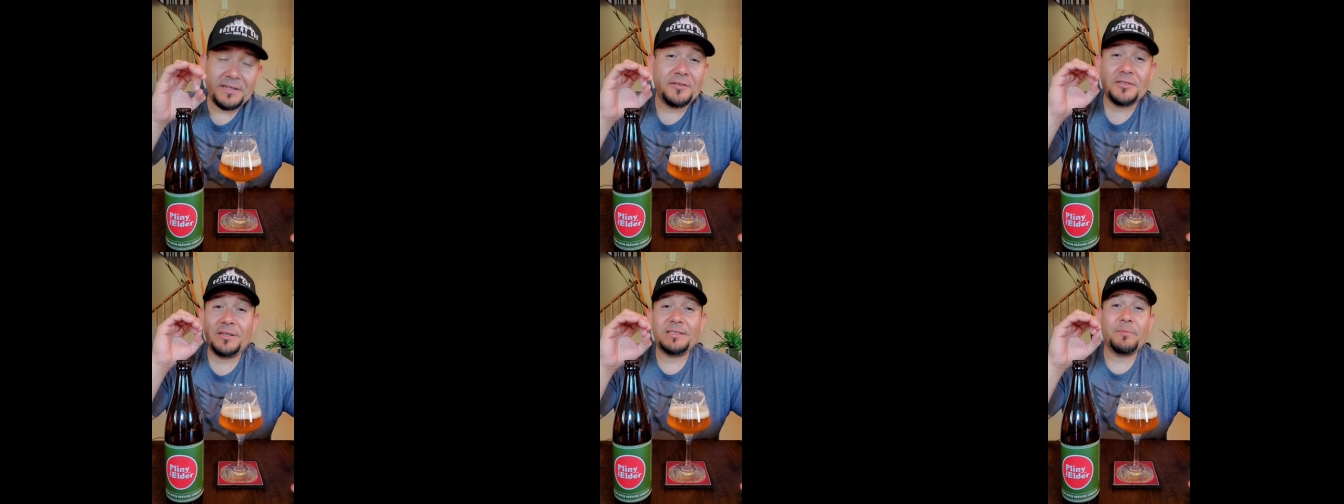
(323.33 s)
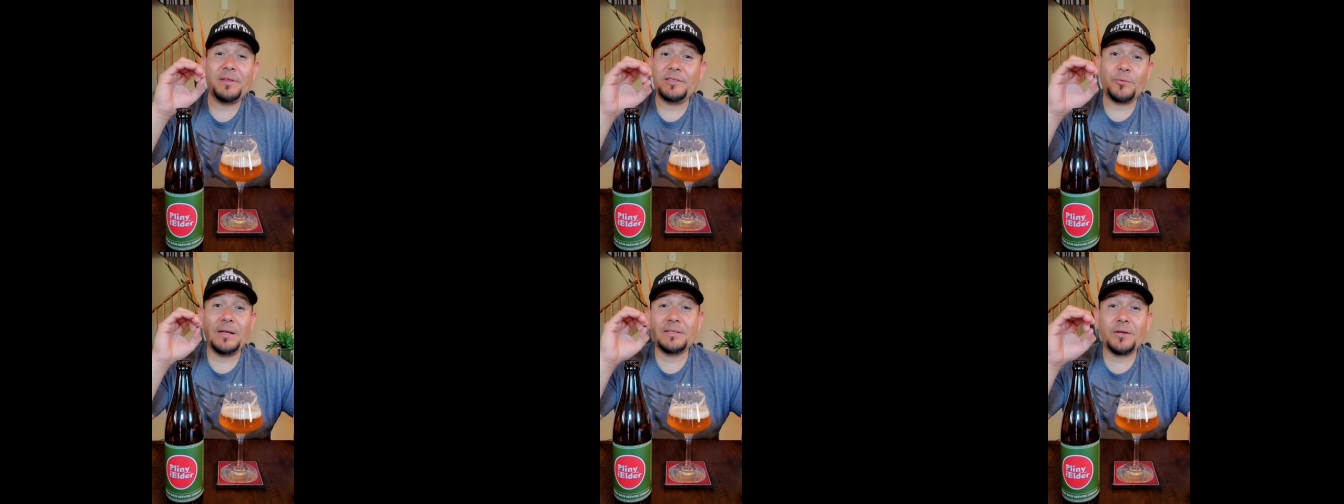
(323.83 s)
Usually some of
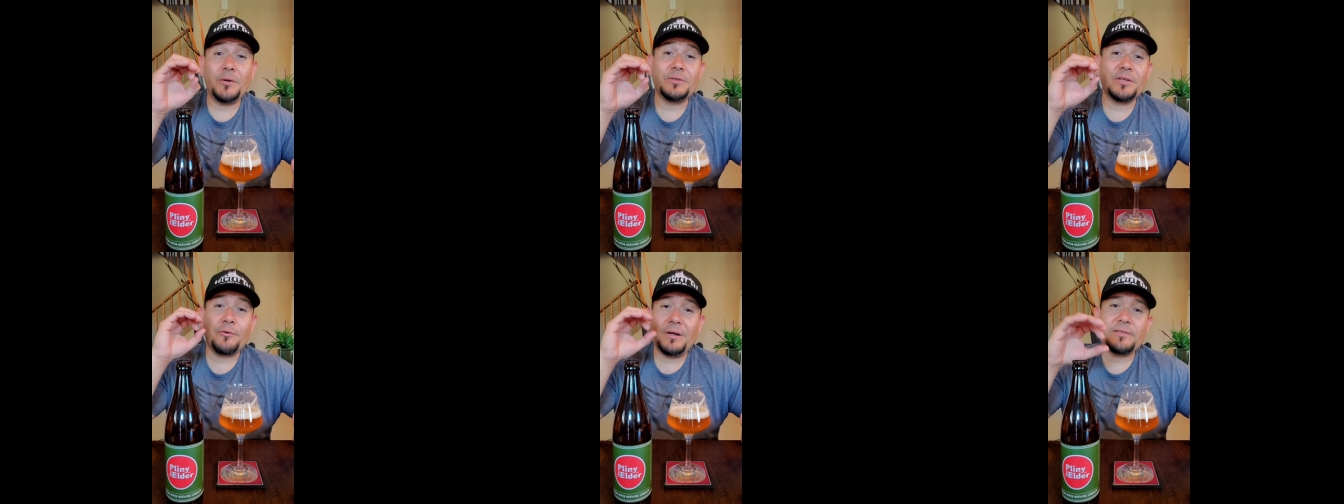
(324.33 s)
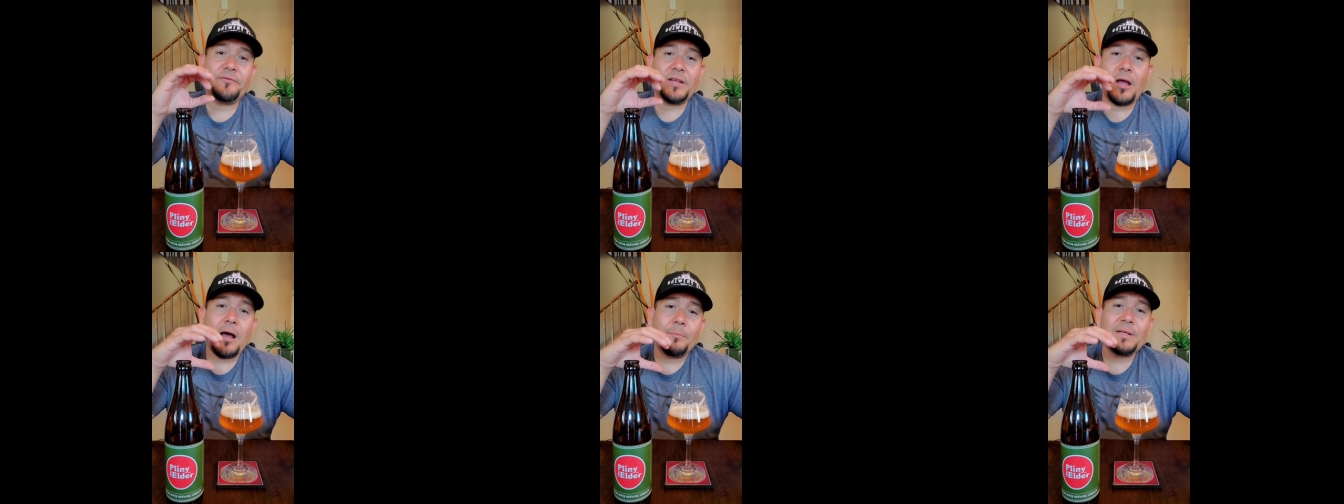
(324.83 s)
these West Coast aggressively
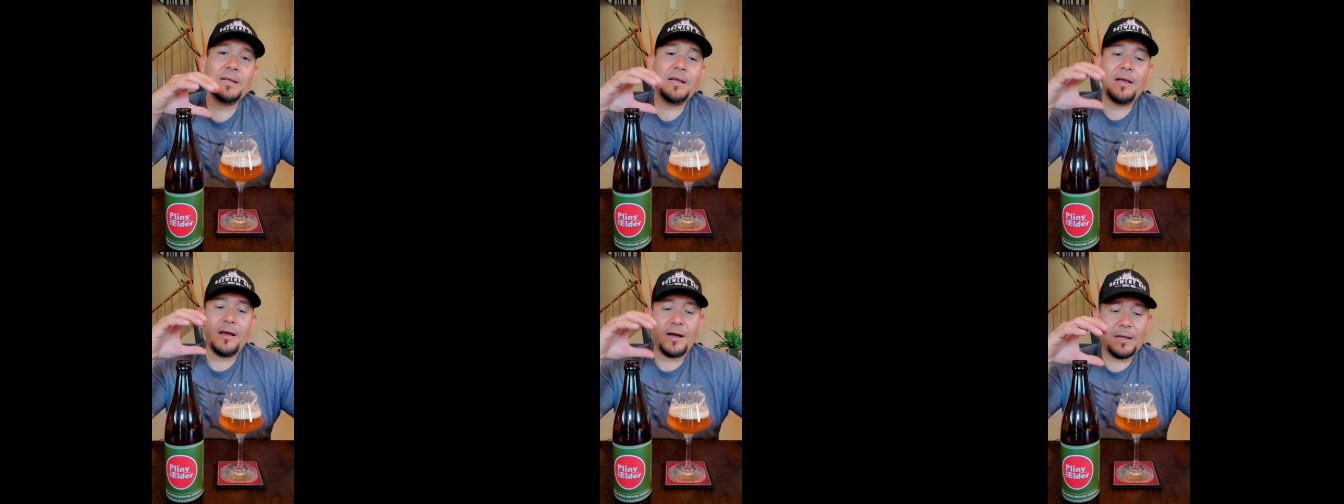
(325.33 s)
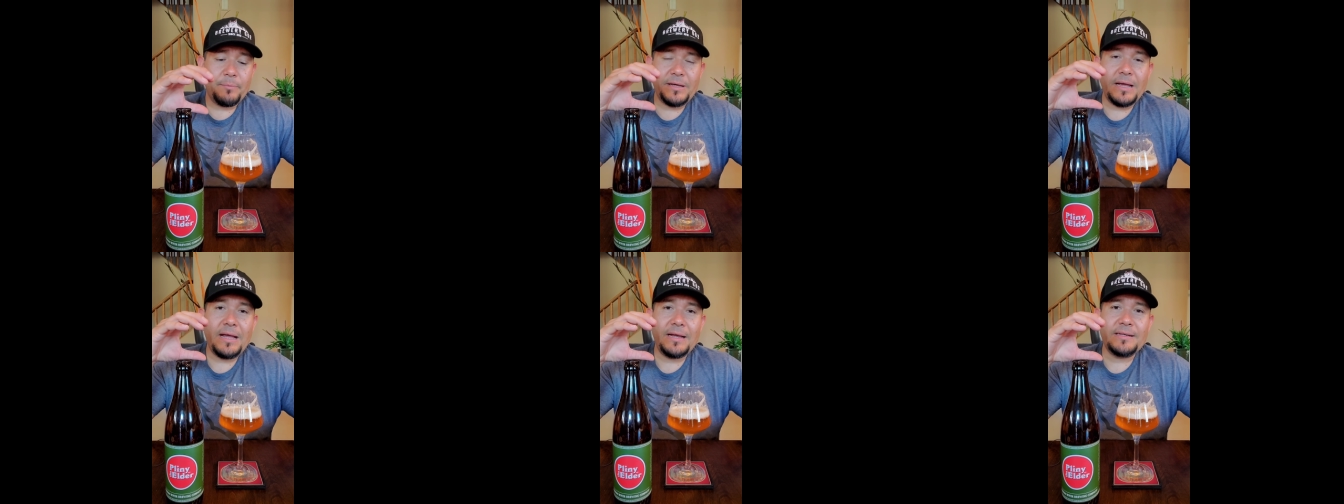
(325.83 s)
hopped
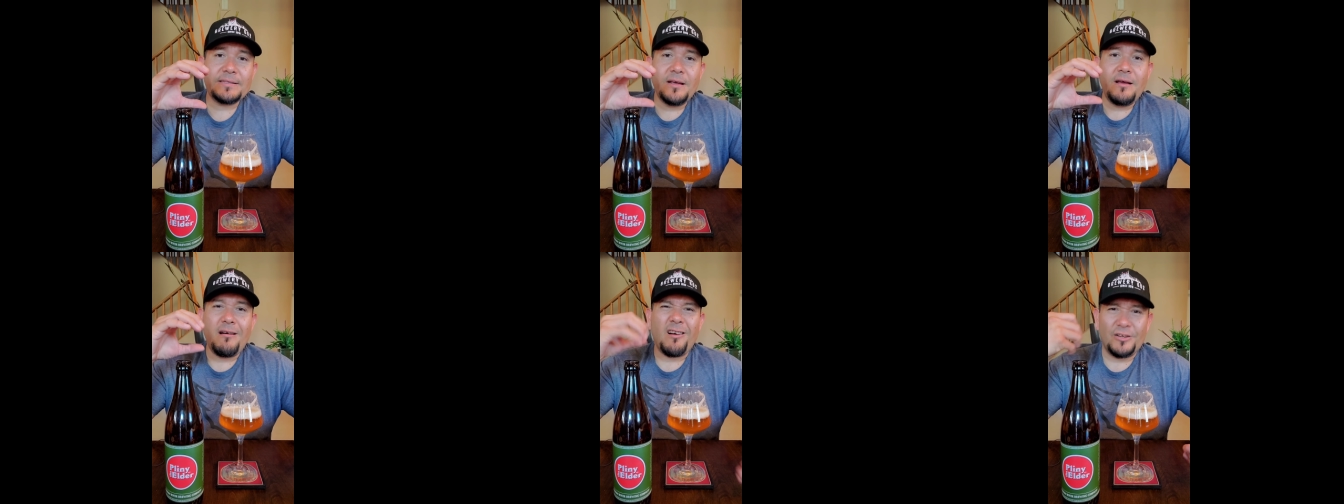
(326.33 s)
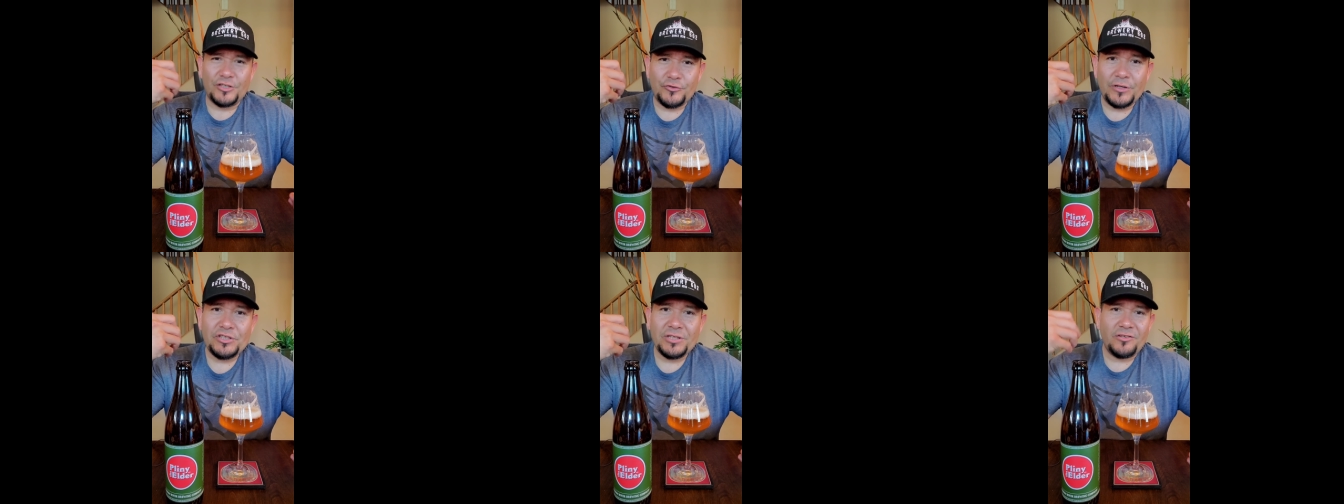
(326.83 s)
IPAs are
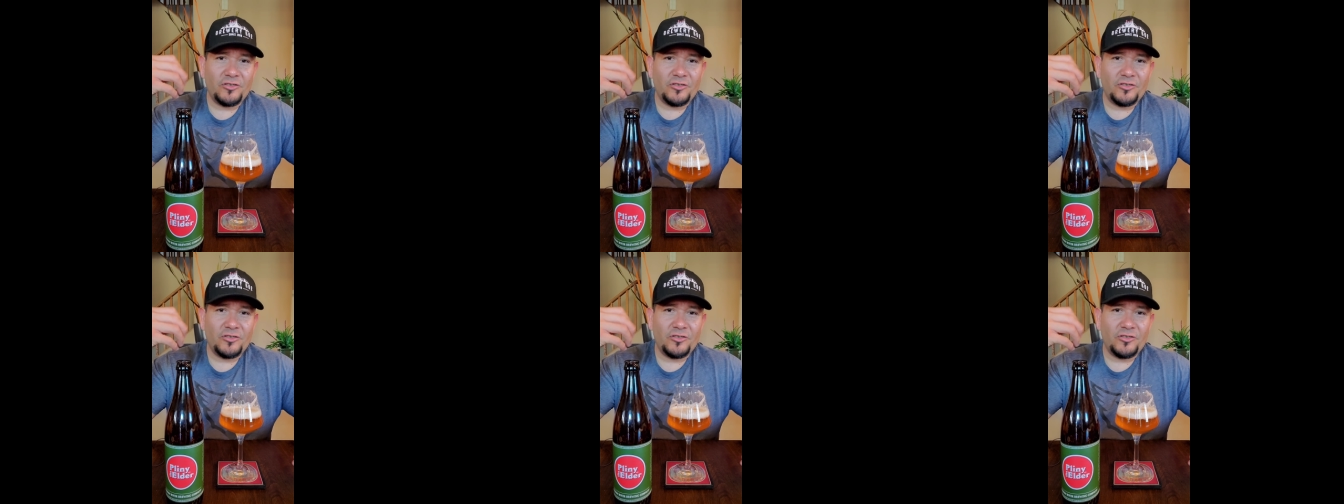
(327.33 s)
astringent.